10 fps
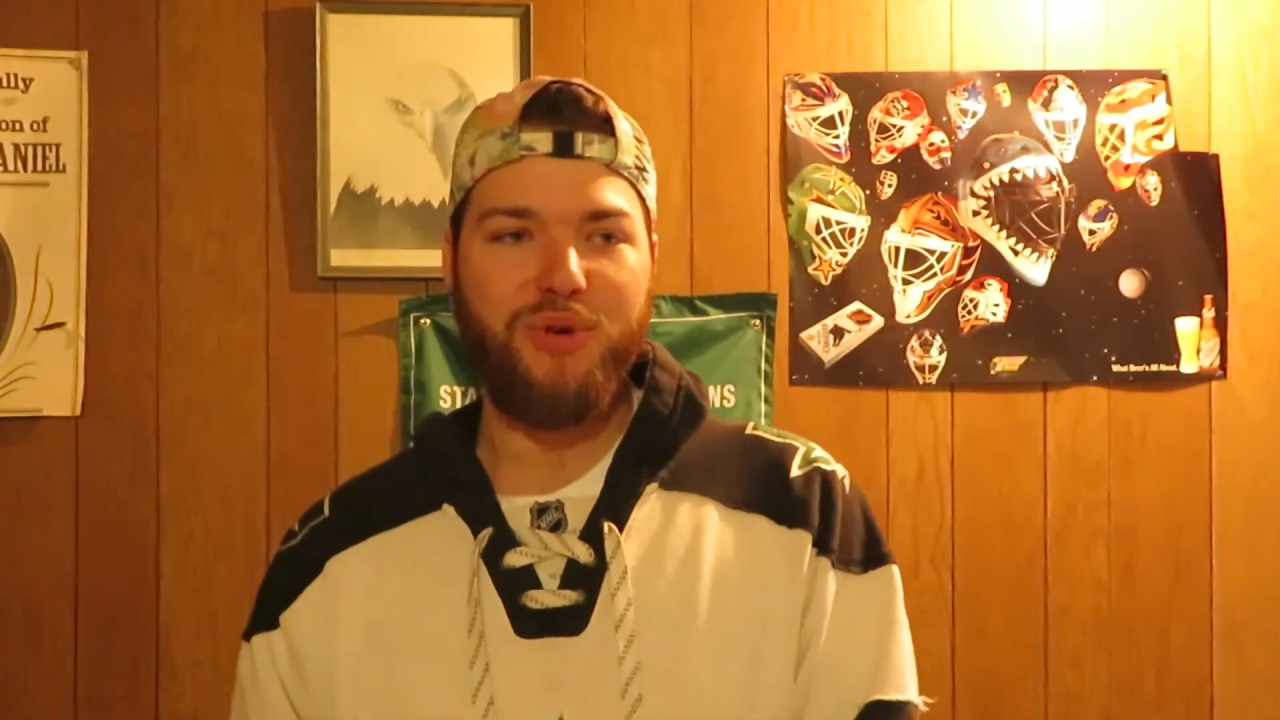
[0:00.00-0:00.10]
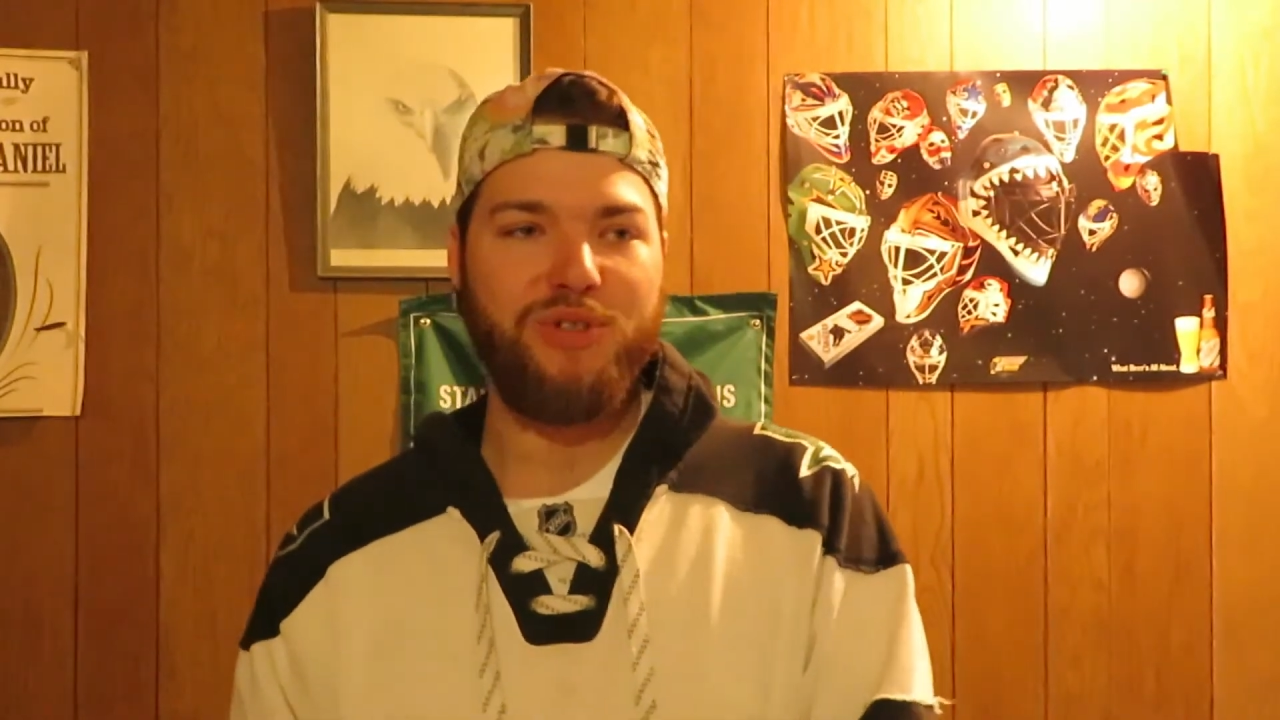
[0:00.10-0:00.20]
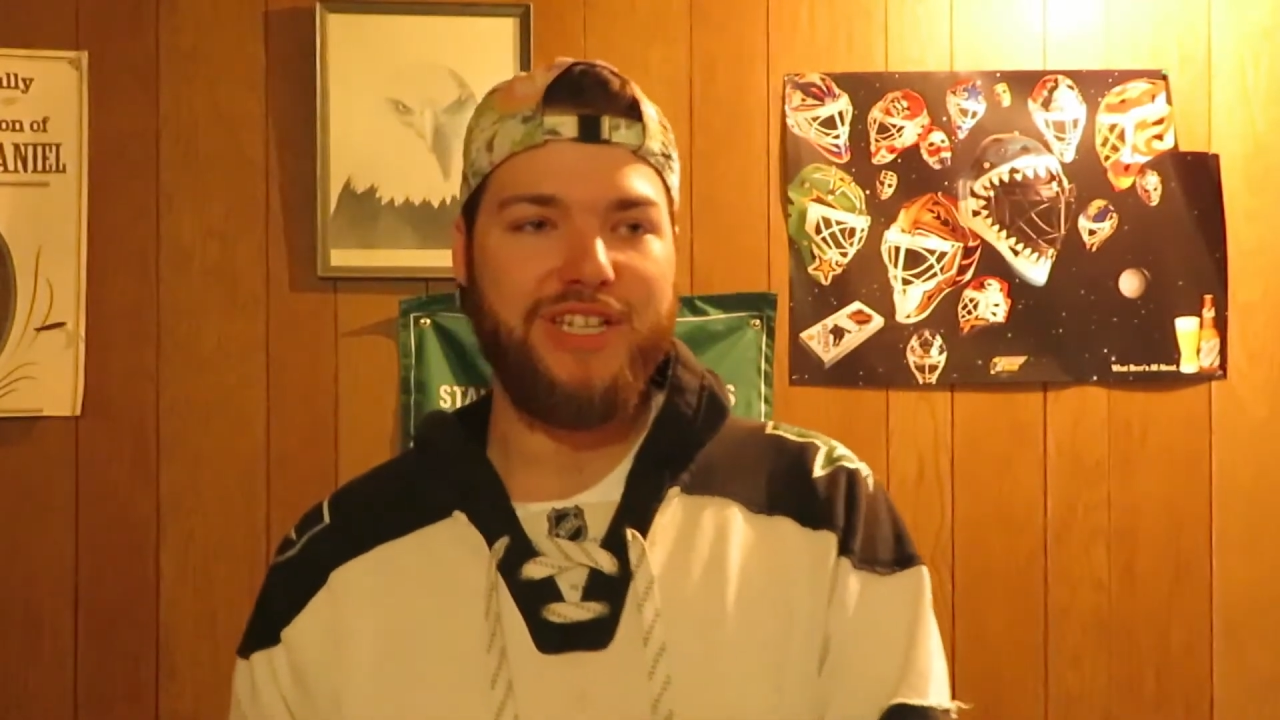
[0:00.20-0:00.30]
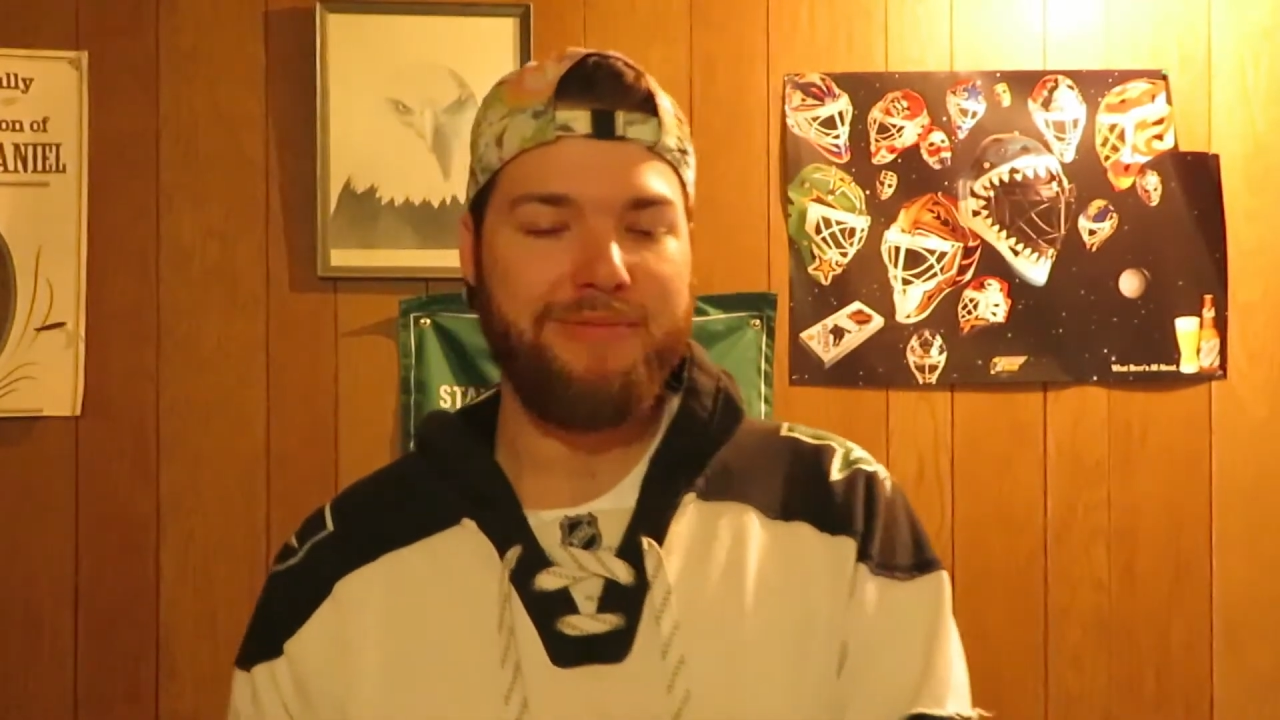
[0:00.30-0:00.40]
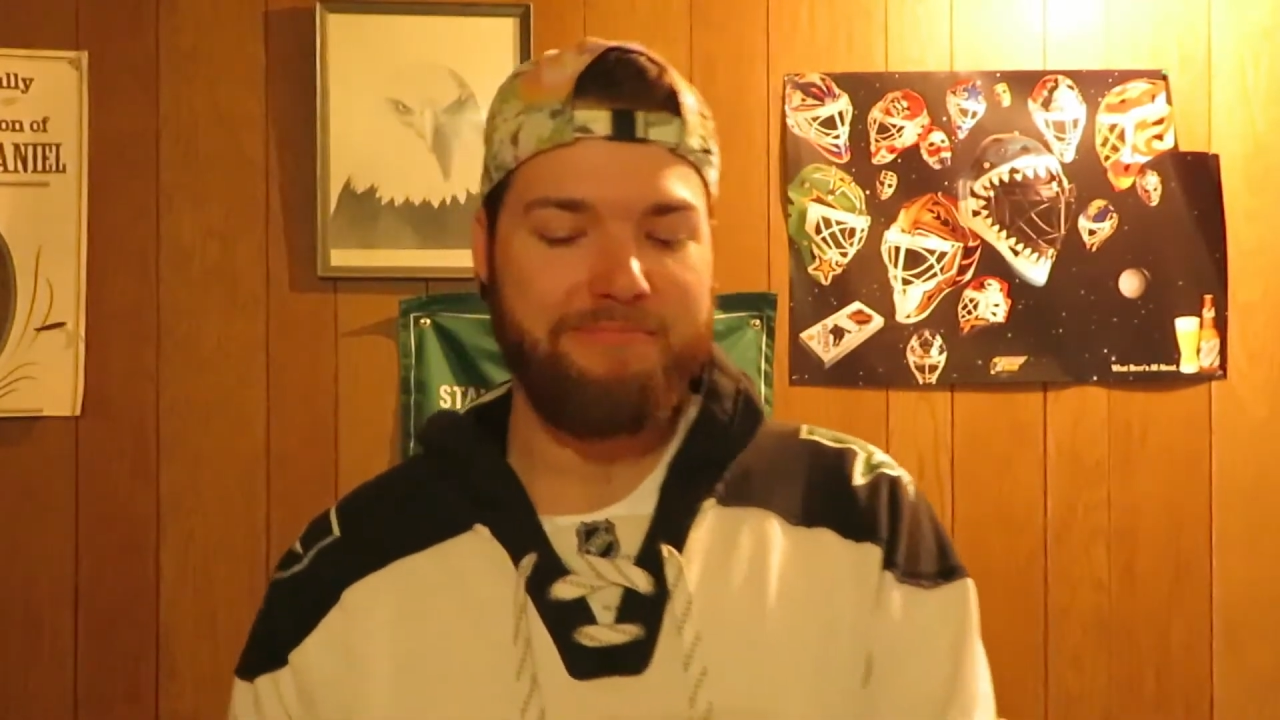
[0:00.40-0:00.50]

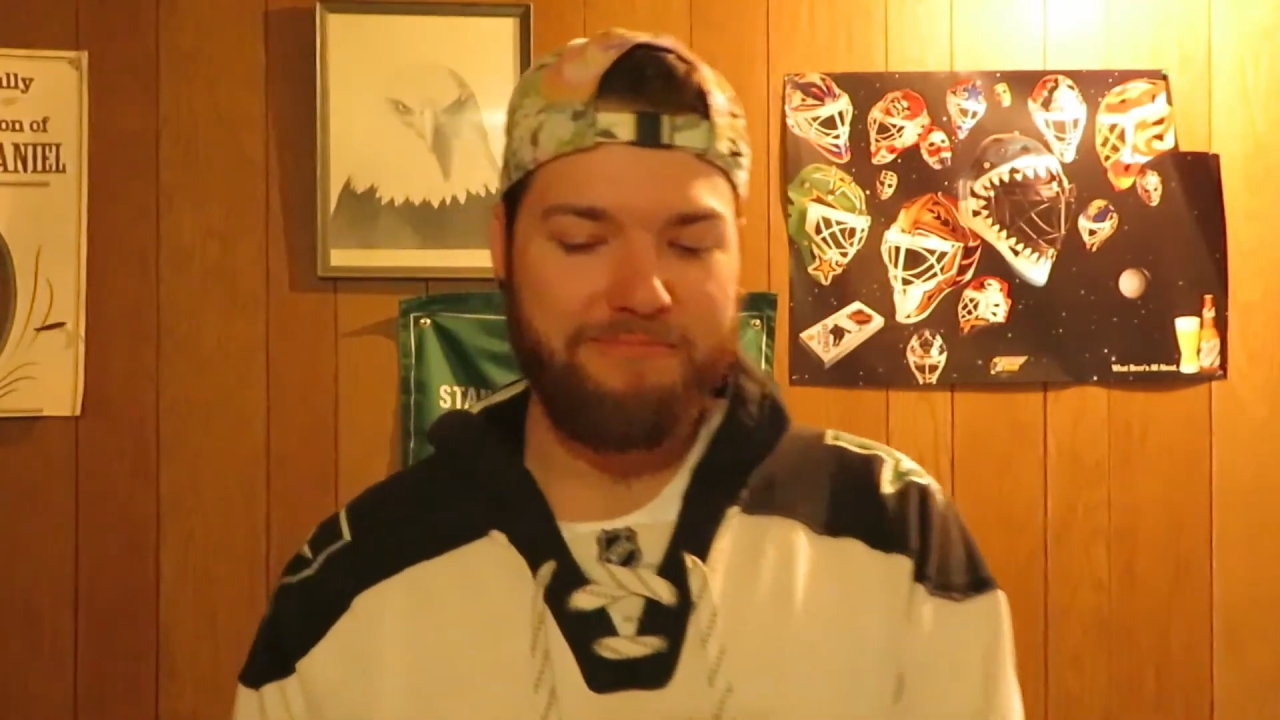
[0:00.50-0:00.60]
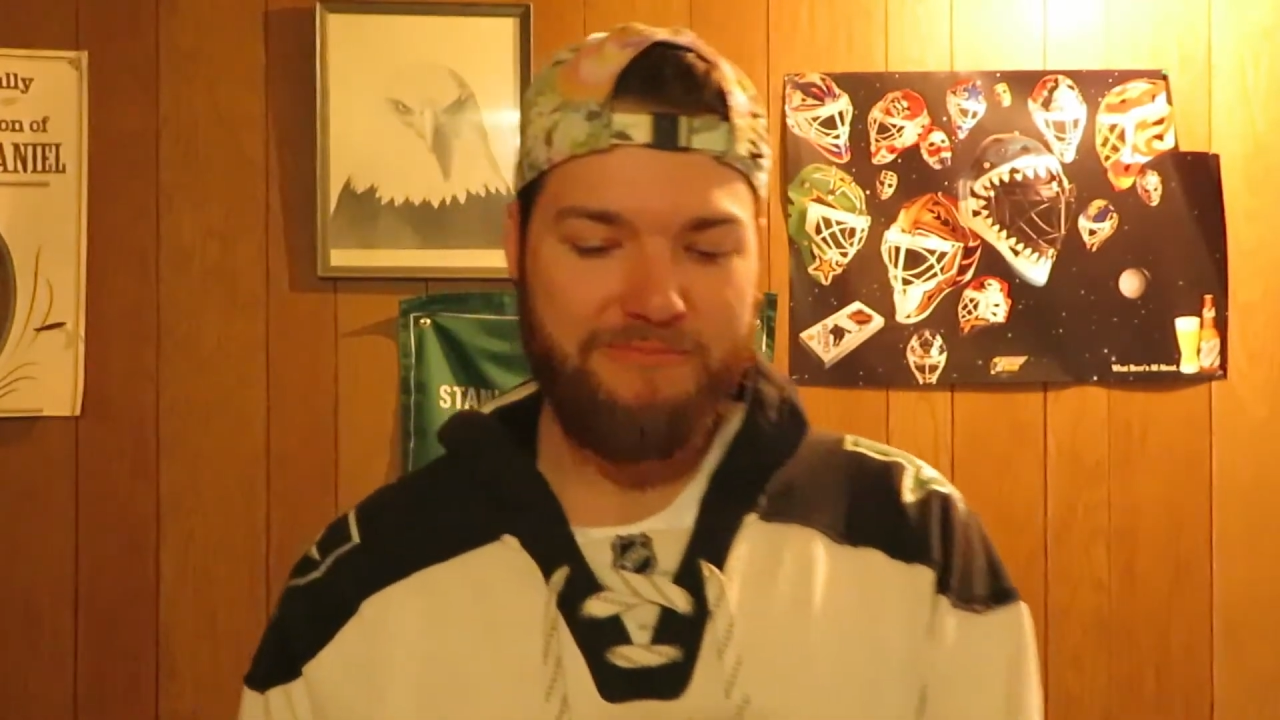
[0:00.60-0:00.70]
postgame,